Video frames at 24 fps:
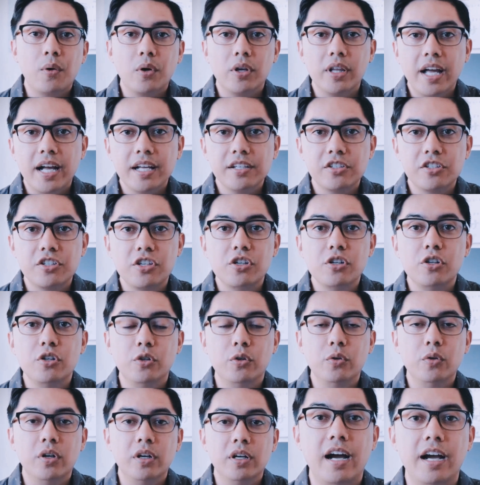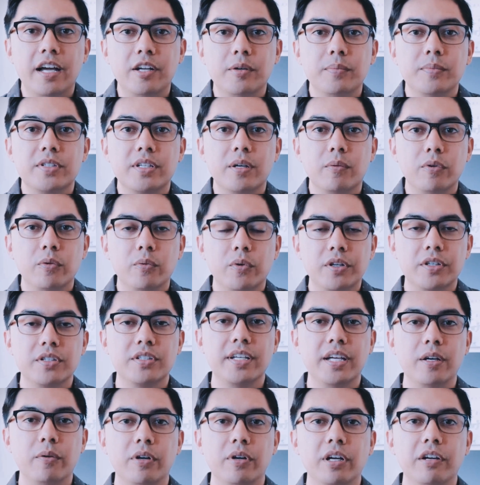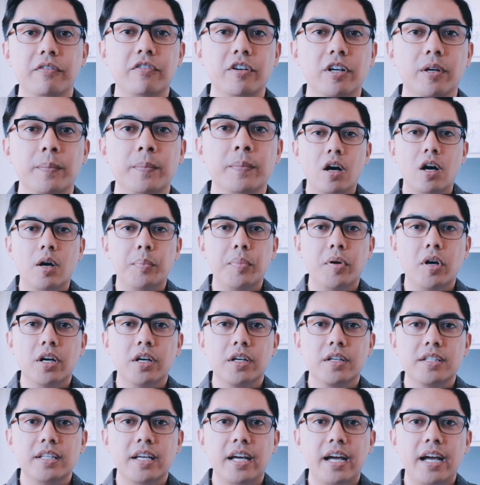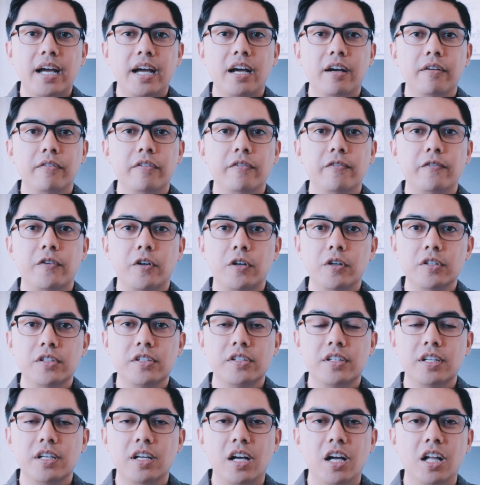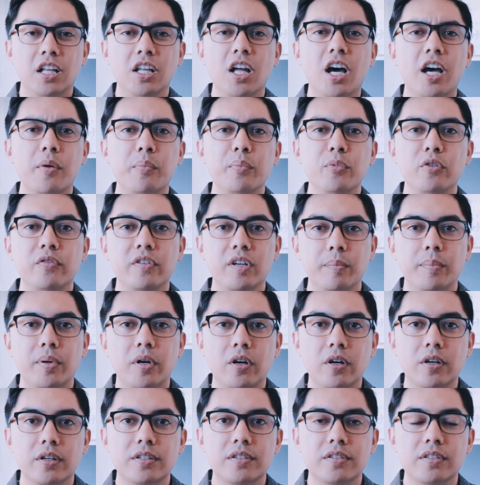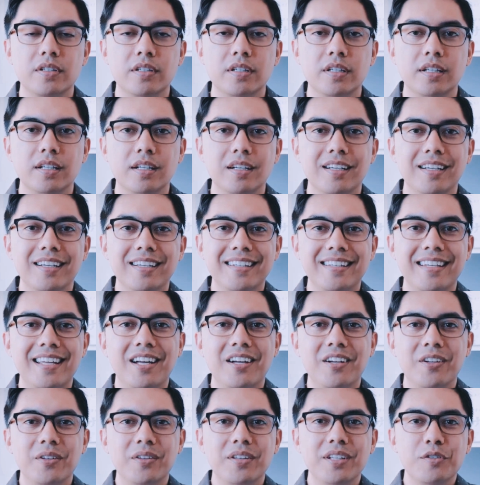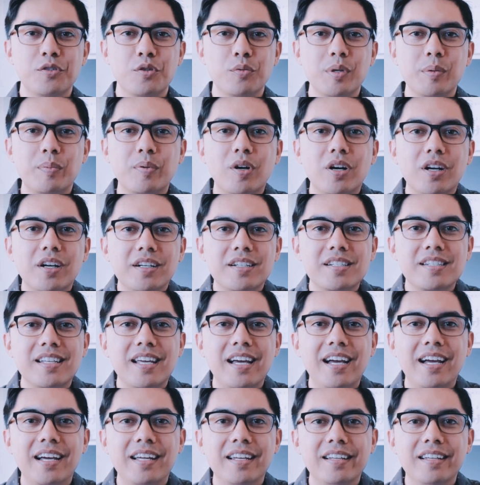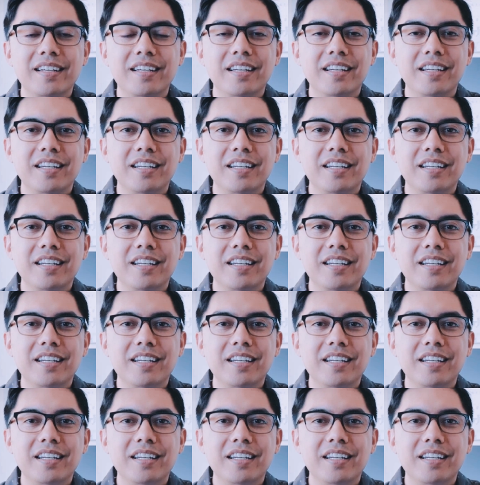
Our last two items that we want to stay away from are products that have, first, a lot of moving parts. Now, these would be products that